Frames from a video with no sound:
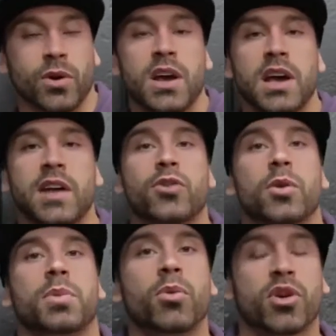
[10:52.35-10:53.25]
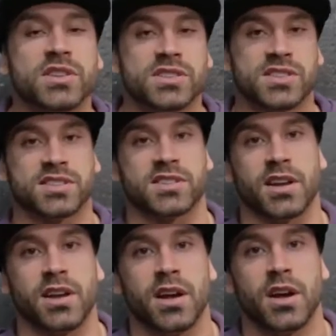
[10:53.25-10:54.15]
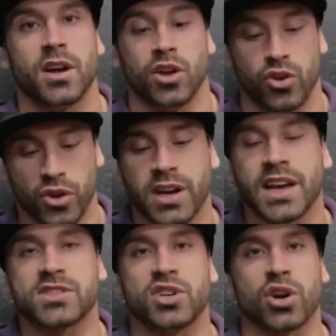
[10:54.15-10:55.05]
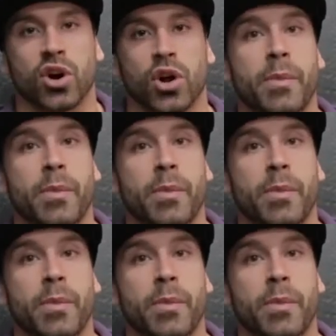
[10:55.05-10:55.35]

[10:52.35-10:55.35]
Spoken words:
So if you could be more consistent, you're gonna get to your goal.